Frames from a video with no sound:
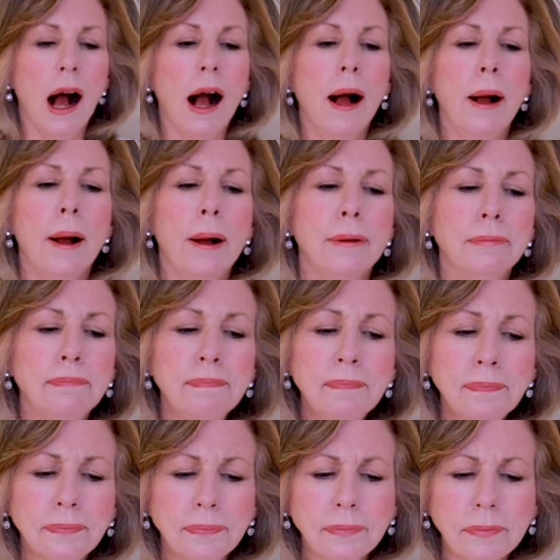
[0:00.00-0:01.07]
Um,
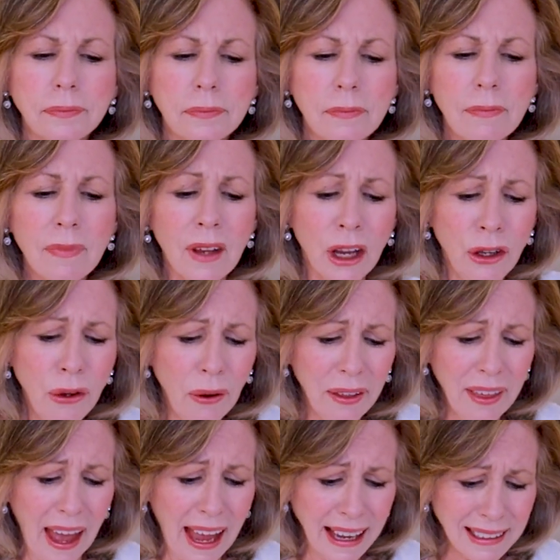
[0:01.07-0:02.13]
you have
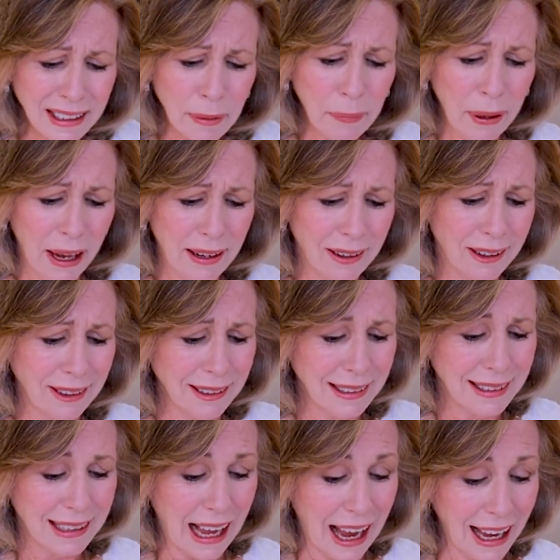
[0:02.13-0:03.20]
the Ace of
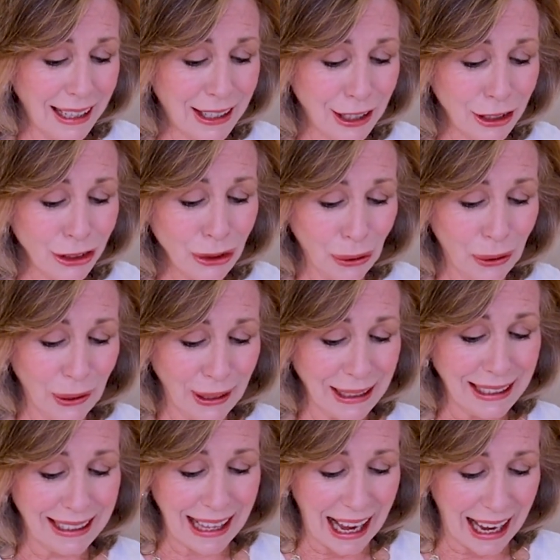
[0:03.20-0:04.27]
Pentacles, the Ace of
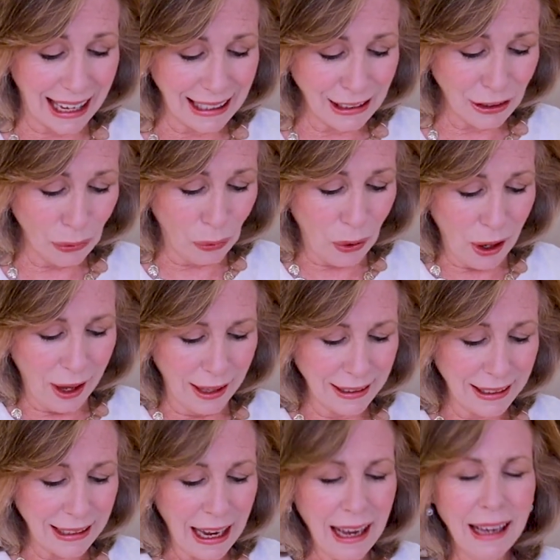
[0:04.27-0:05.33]
Swords, the Ace of
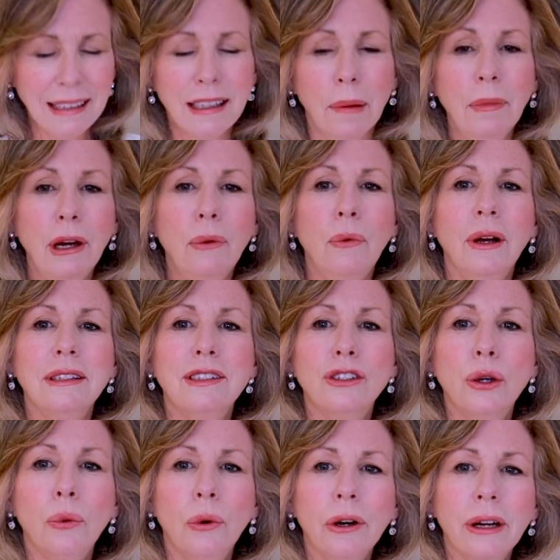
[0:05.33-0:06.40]
Wands. Somebody wants
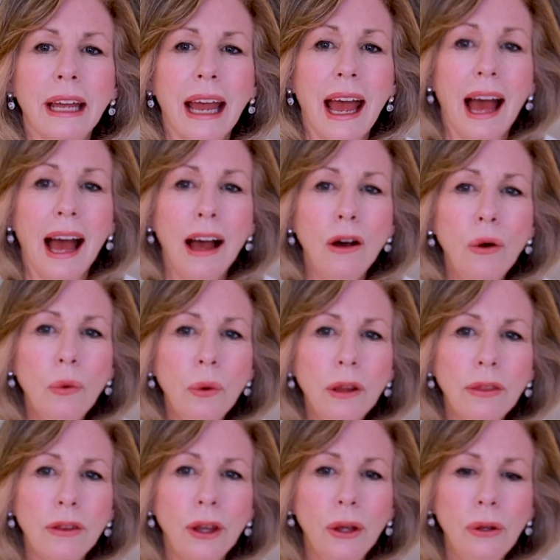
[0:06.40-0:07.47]
to work it out
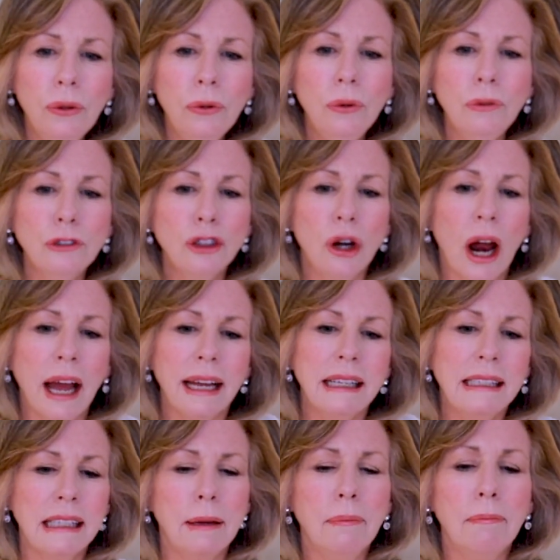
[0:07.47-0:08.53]
with you, try
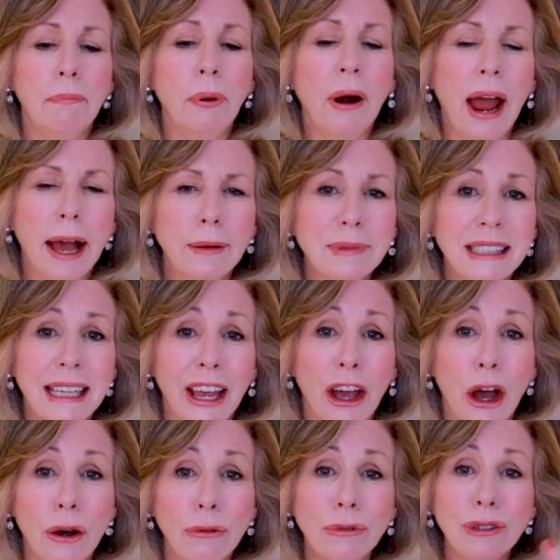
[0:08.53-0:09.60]
to perhaps
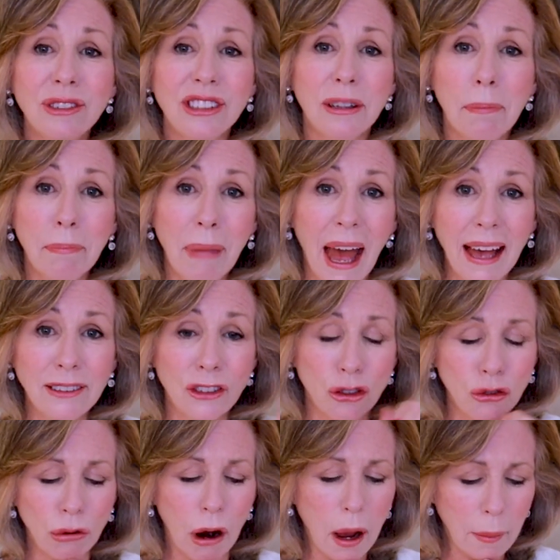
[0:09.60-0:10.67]
get over some
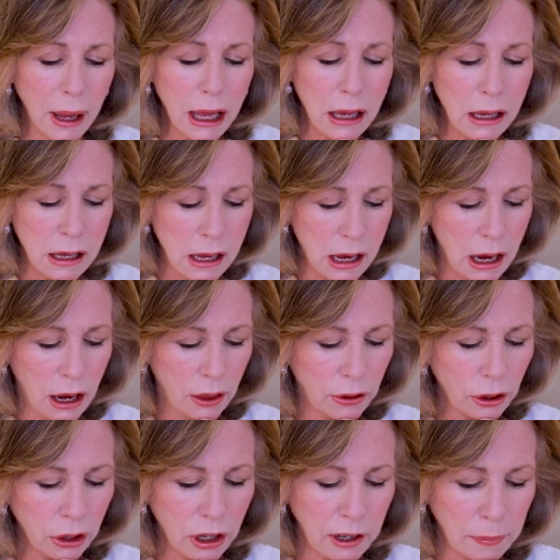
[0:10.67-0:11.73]
past drama.
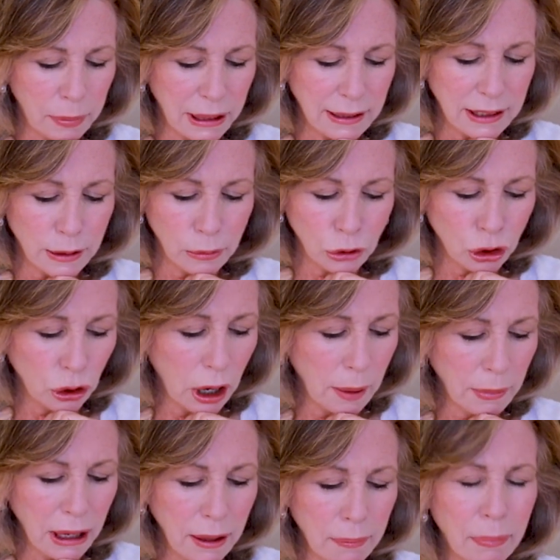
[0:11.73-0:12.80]
There could have been some
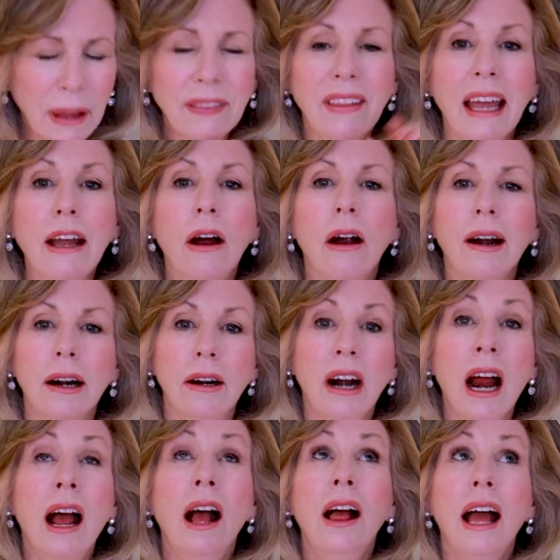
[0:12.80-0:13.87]
drama, but they
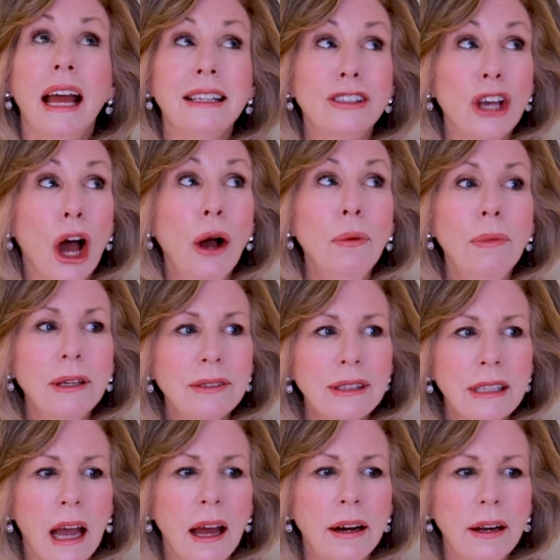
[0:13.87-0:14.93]
are, it's
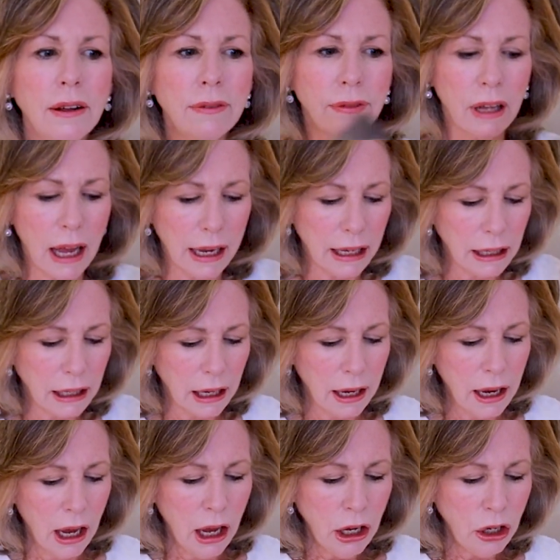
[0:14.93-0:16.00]
almost kind of like,
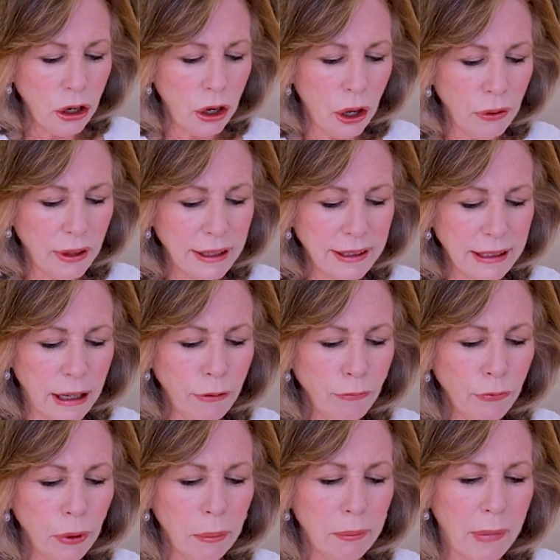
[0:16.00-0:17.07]
you know, this
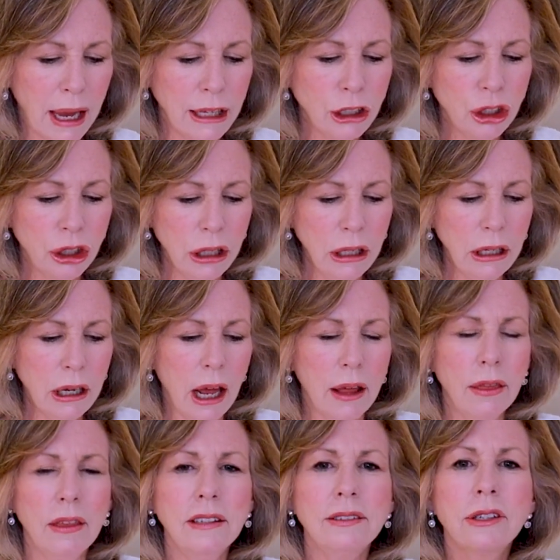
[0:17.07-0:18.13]
information.
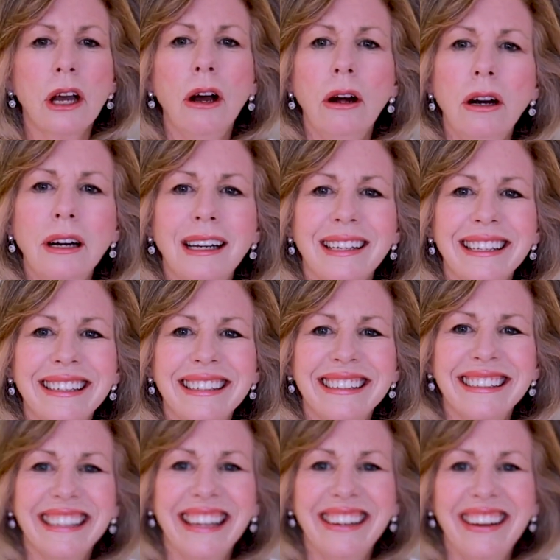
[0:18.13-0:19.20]
This card
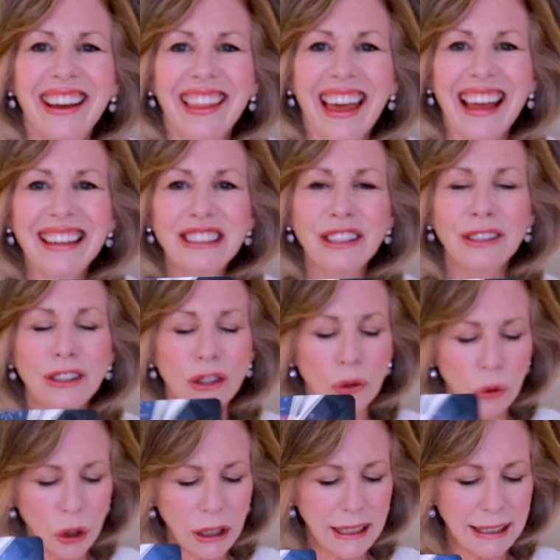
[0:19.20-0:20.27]
is, you know, the Ace of
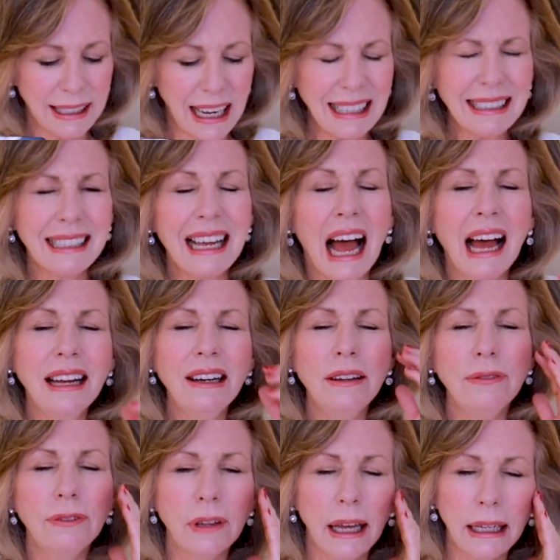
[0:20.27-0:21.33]
Swords. It's kind
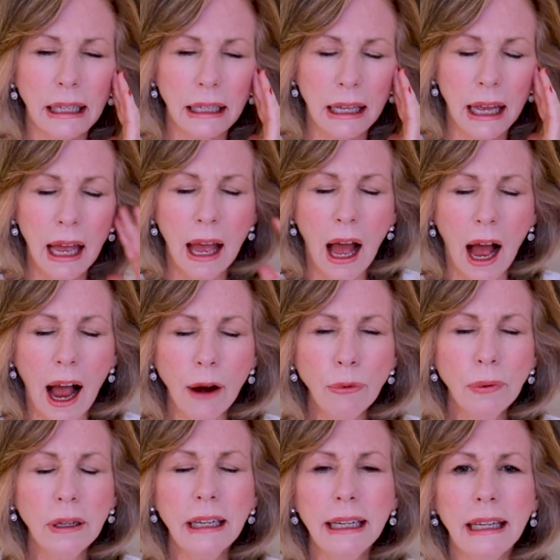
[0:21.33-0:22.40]
of like, I
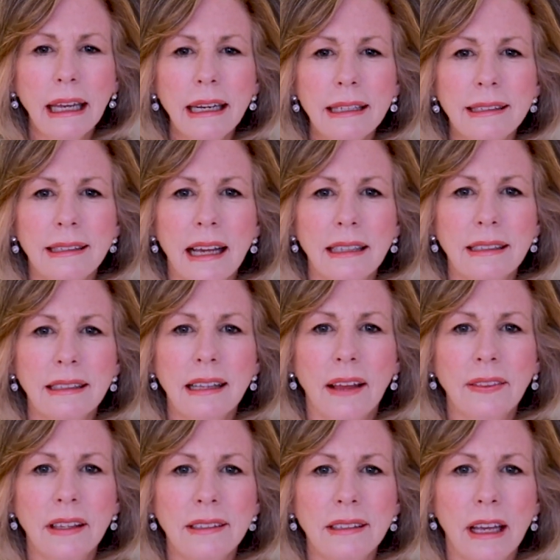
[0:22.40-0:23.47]
really get a sense
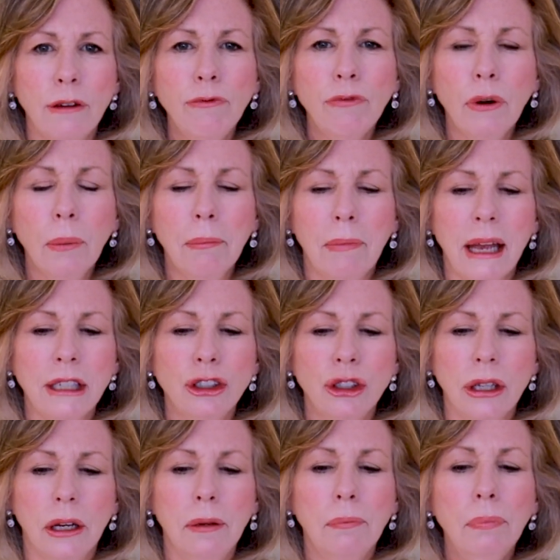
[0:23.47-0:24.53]
that this
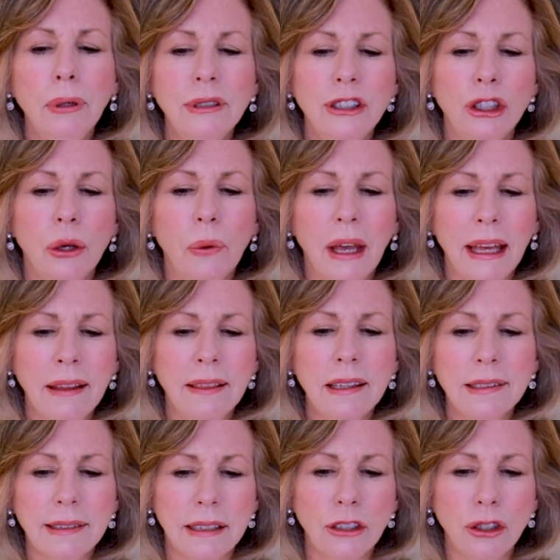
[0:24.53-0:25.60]
information puts you in
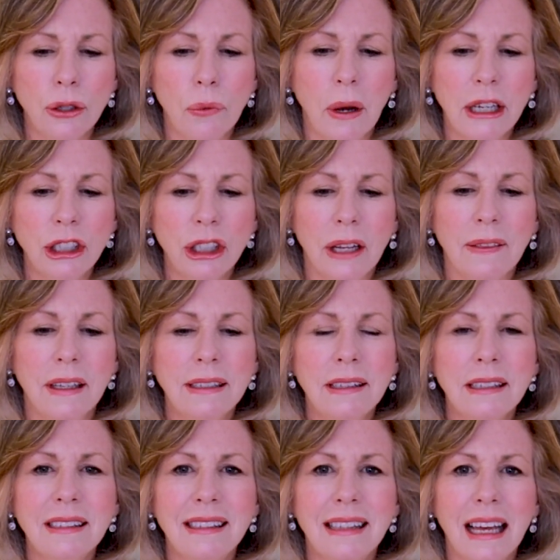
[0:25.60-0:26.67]
this situation. This
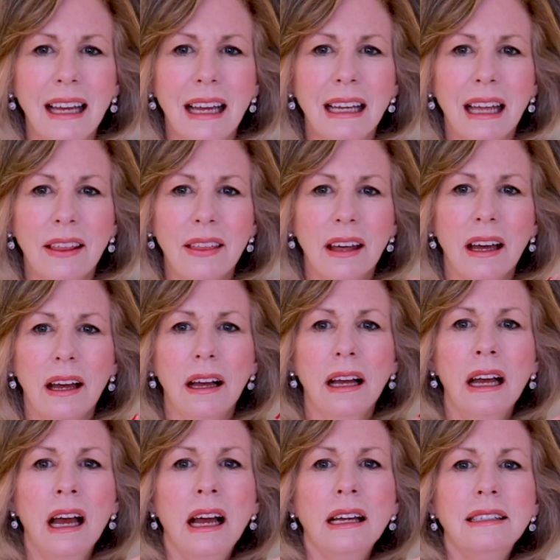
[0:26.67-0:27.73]
is the, the
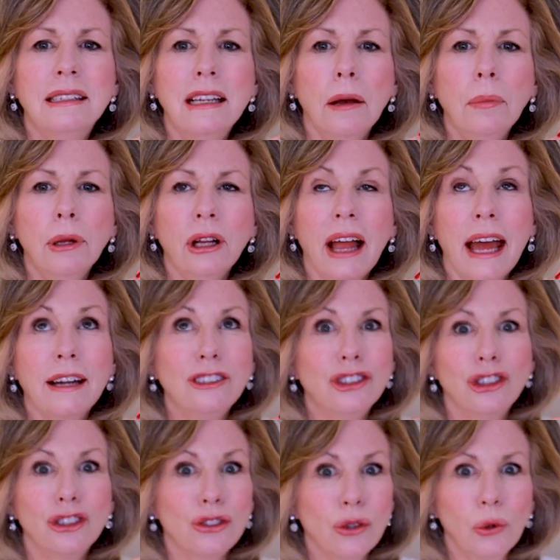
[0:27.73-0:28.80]

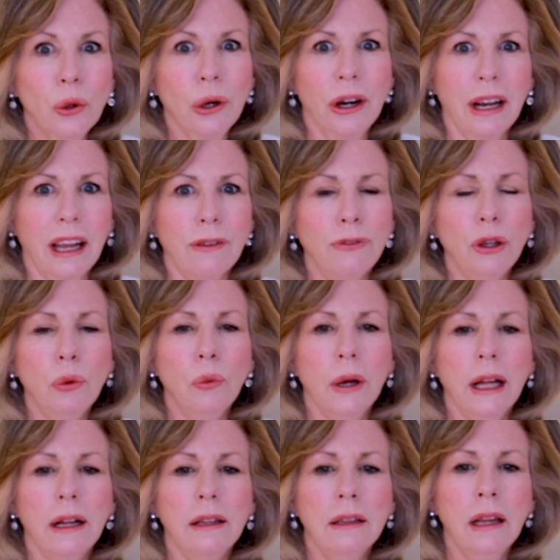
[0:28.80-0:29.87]
double-edged sword, if you
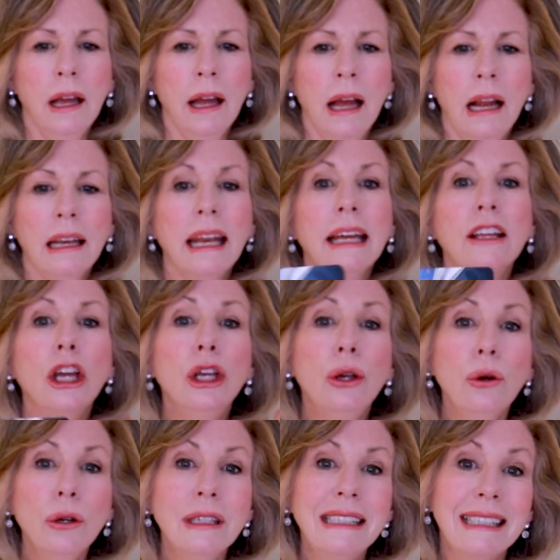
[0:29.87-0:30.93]
will like
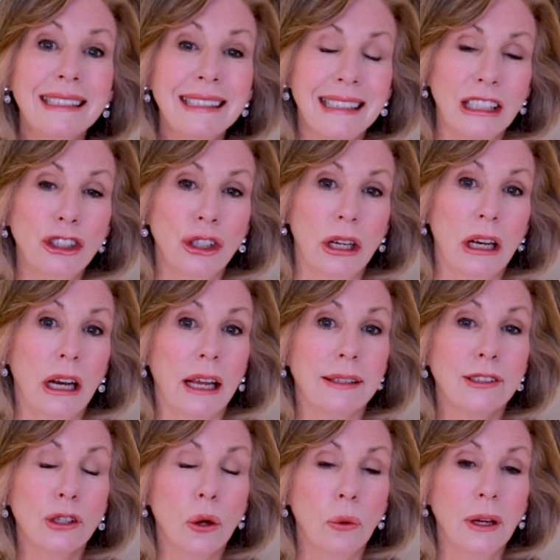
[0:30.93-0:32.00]
your decision
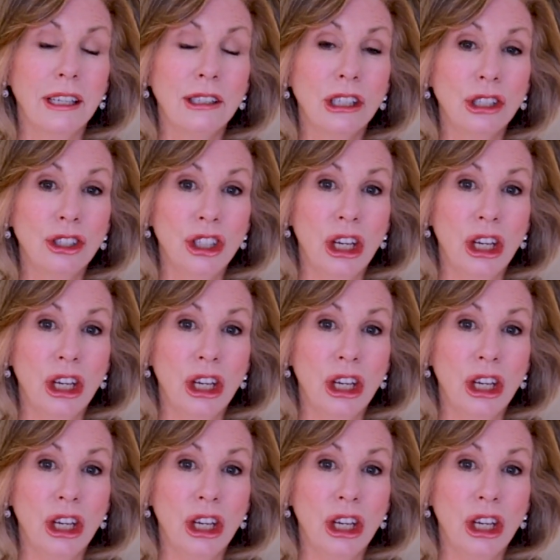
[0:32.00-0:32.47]
is going to